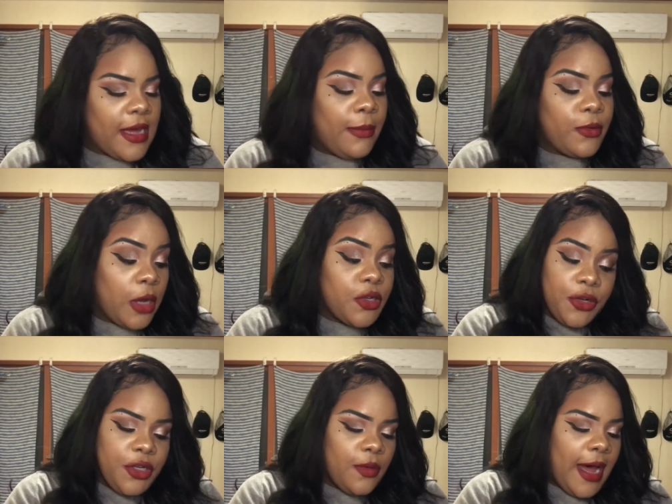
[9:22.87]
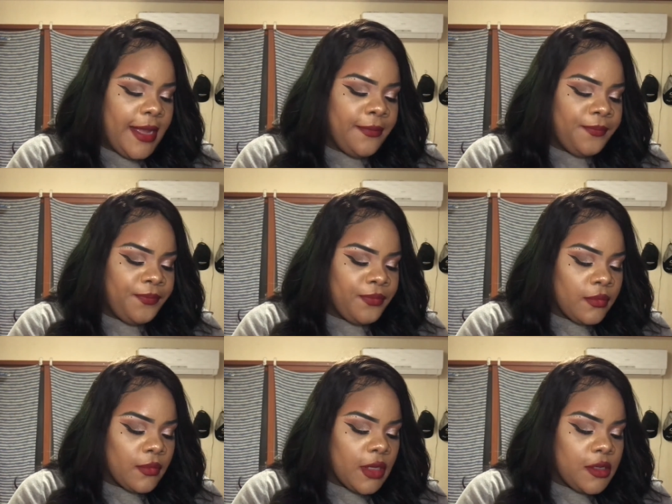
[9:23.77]
I'll show you why.
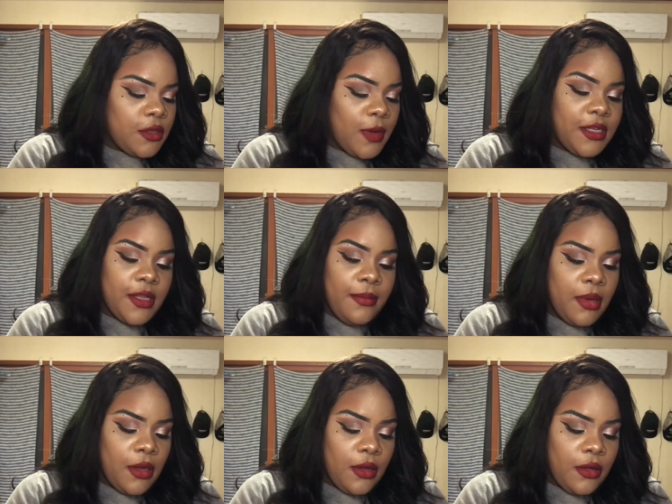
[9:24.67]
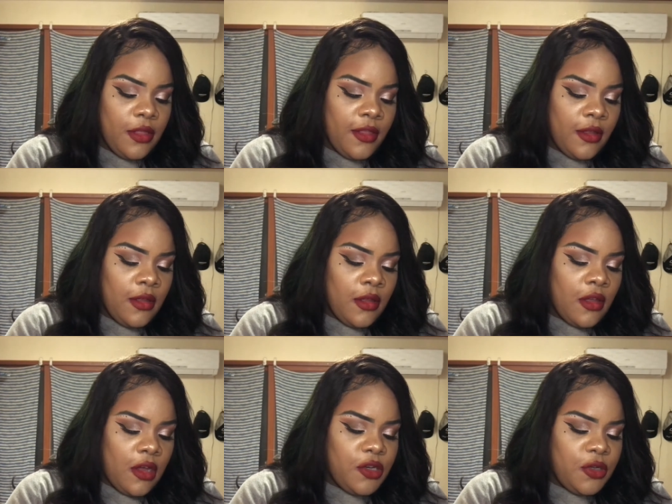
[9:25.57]
Gonna swatch them both
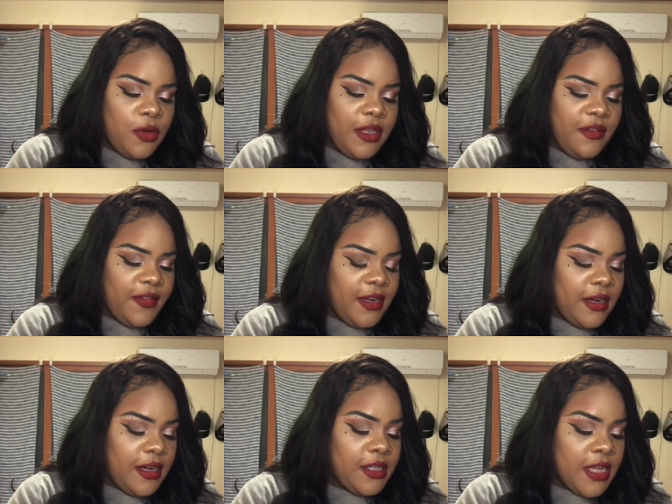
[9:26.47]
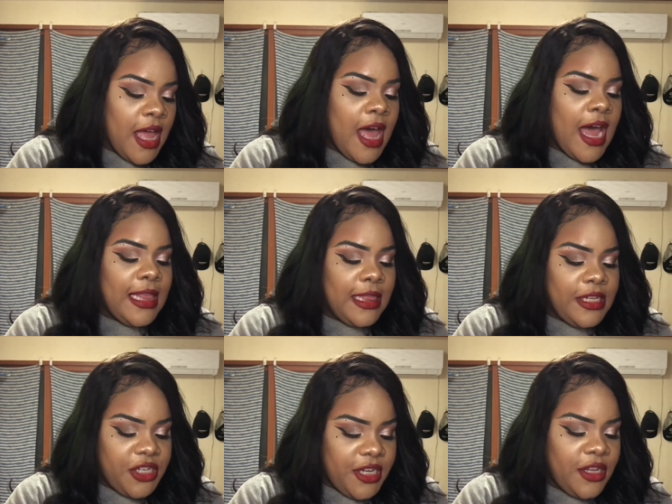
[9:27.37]
on 2 clean fingers. I
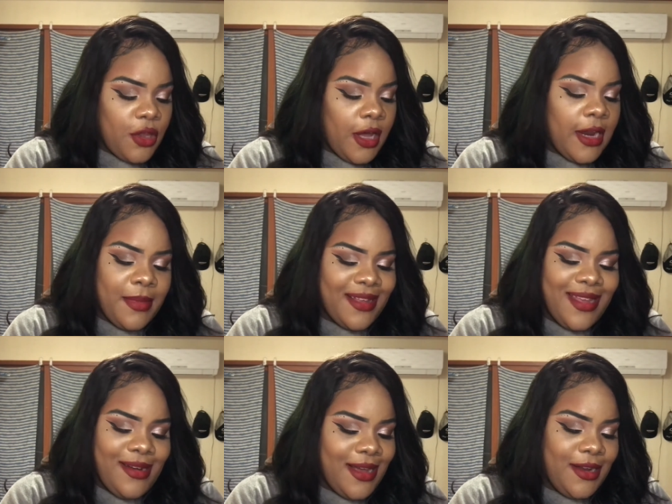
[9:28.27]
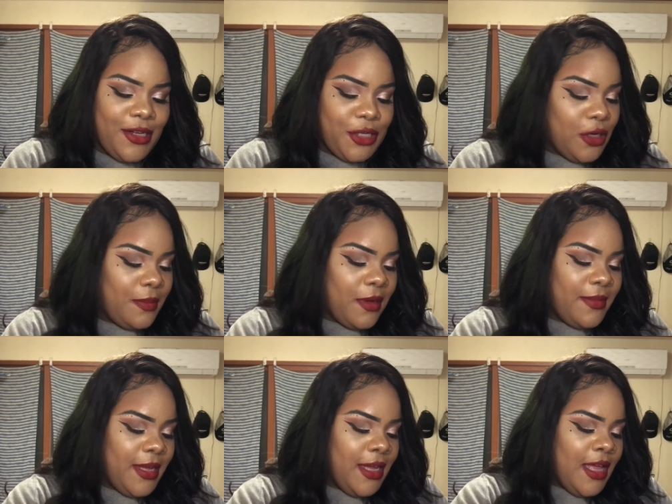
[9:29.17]
legit thought, I'm like, they're not gonna show up on
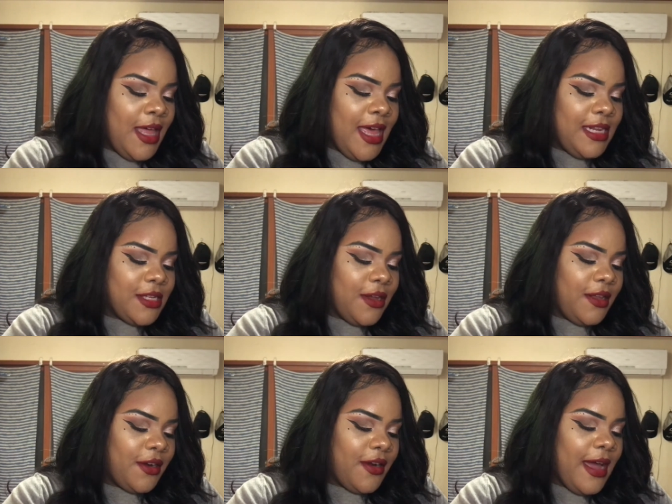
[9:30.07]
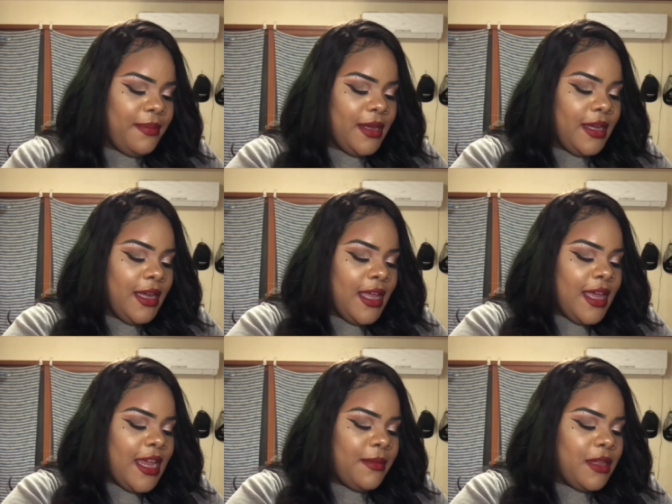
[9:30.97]
me, and it's gonna look crappy,
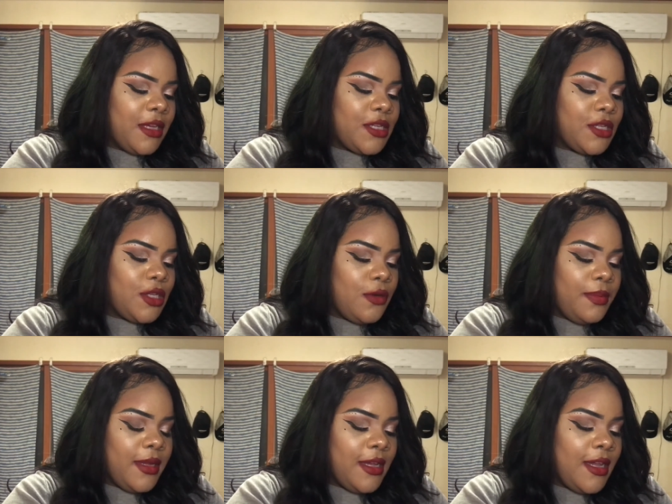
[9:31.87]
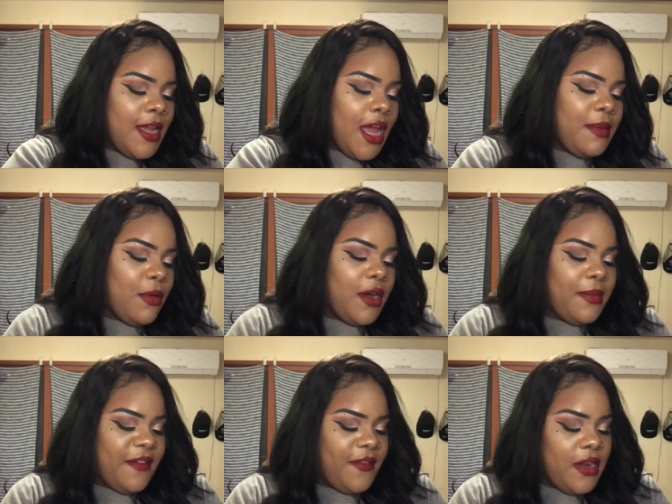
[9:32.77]
and I'm gonna look stupid, and people are gonna
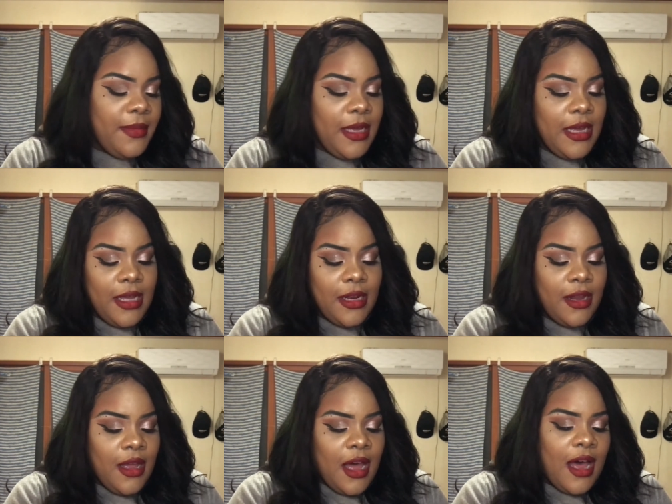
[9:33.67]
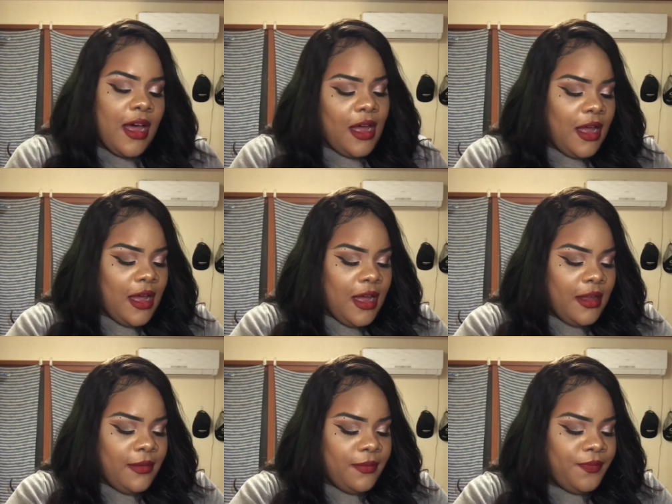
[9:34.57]
make fun of me, and ha ha ha.